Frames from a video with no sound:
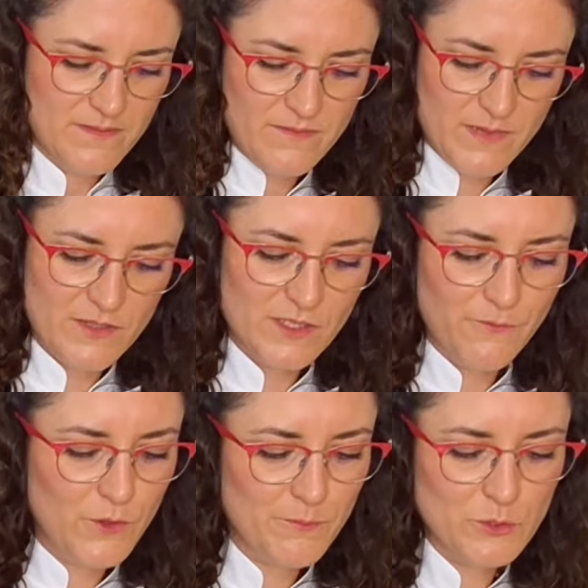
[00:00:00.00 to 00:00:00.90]
Because
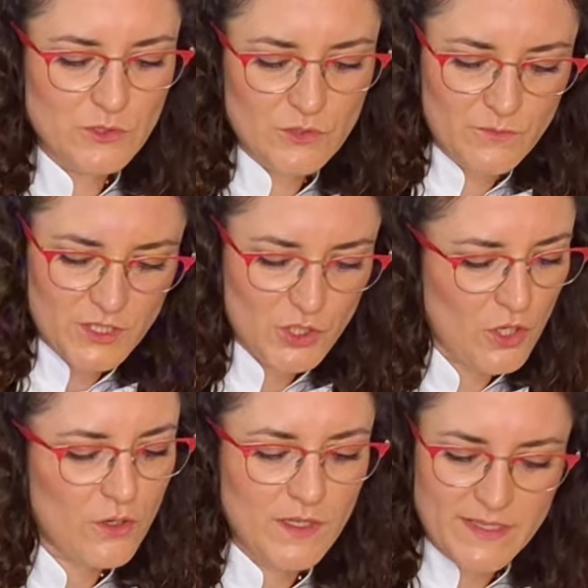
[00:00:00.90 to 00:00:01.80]
if you put too much
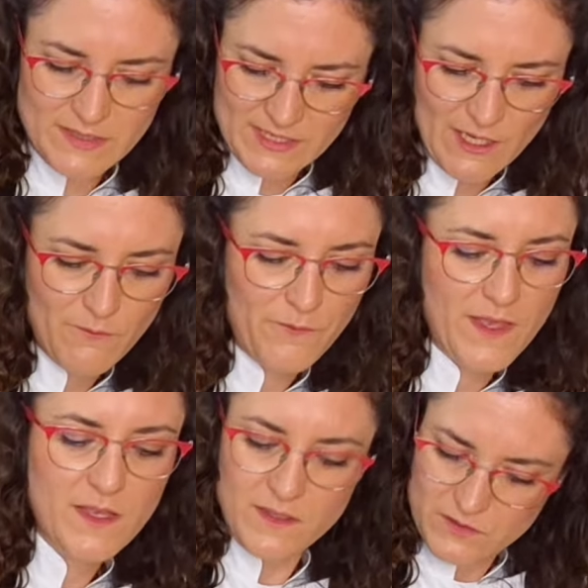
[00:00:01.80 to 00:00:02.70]
chocolate, same
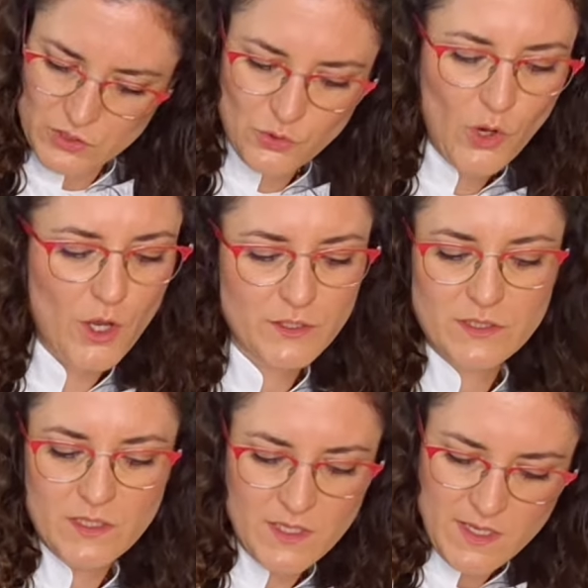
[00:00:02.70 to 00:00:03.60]
thing, too hot
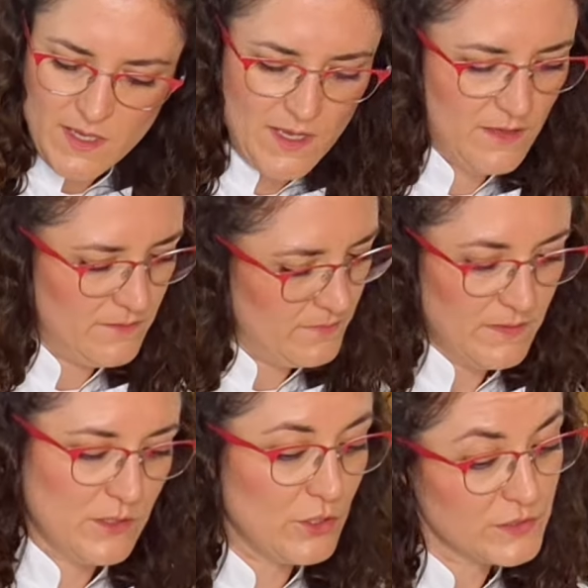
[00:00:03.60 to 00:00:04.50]
and
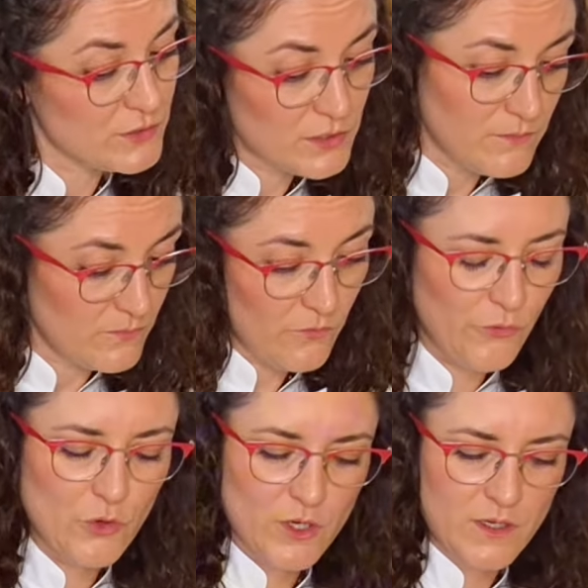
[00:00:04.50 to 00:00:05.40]
not good
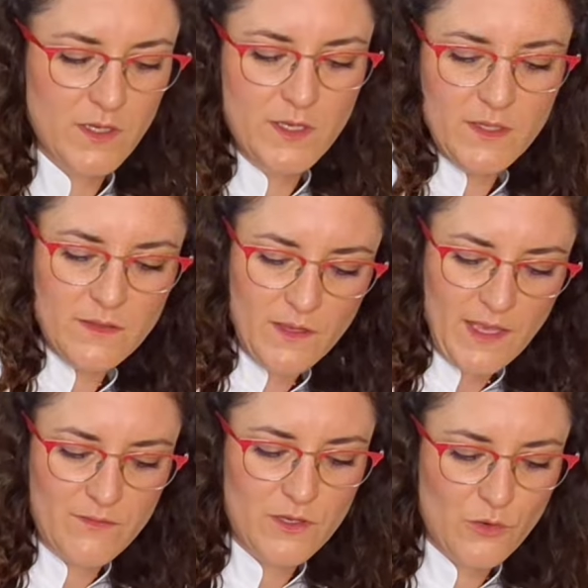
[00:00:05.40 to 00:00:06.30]
for the
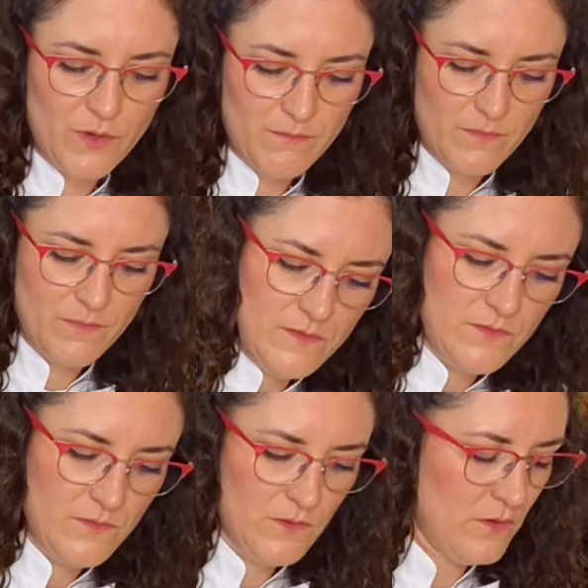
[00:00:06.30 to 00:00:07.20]
heavy cream.
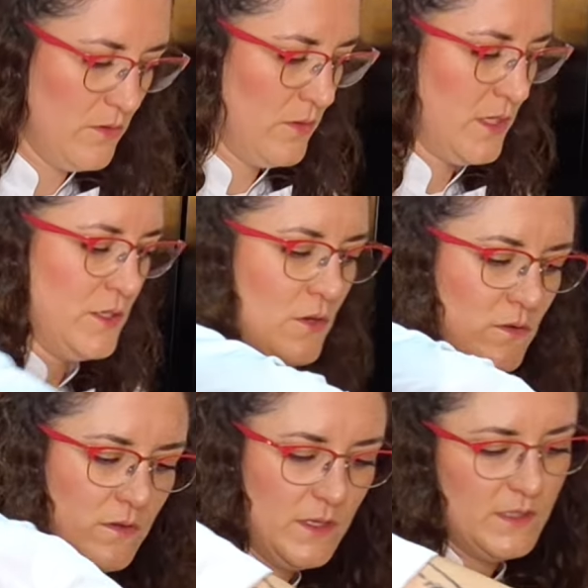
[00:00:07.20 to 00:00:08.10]
Okie doke,
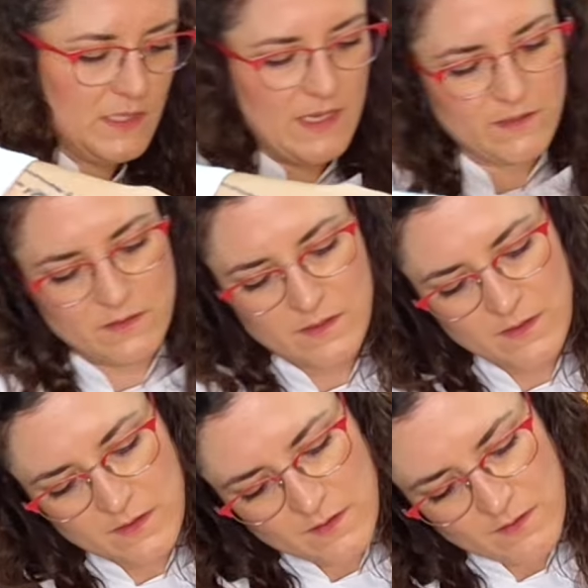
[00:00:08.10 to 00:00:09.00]
let's add
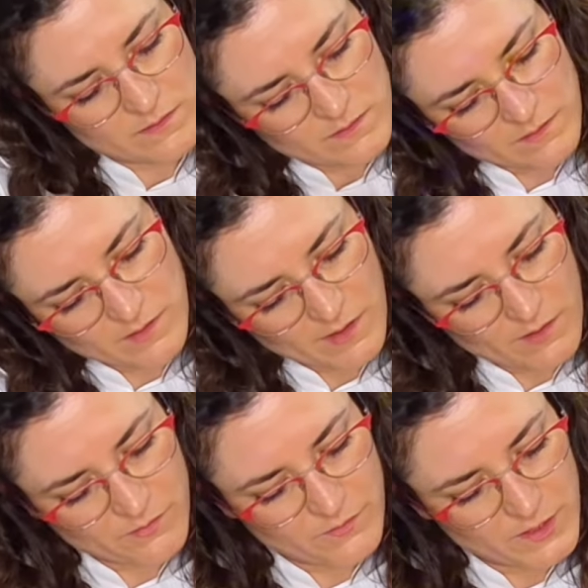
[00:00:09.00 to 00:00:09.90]
the
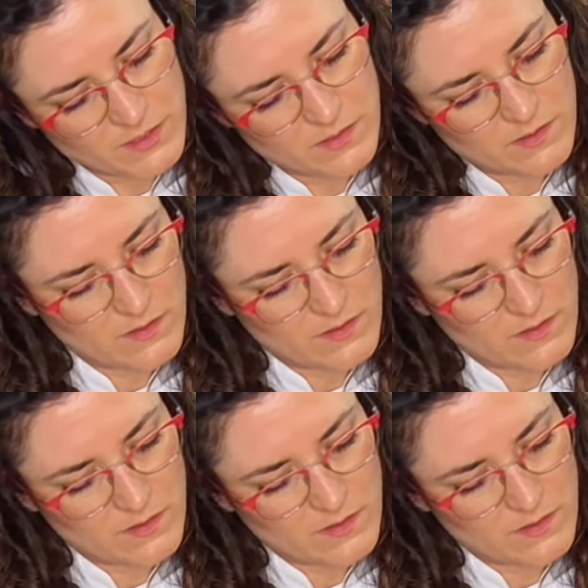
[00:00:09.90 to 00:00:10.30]
half of it.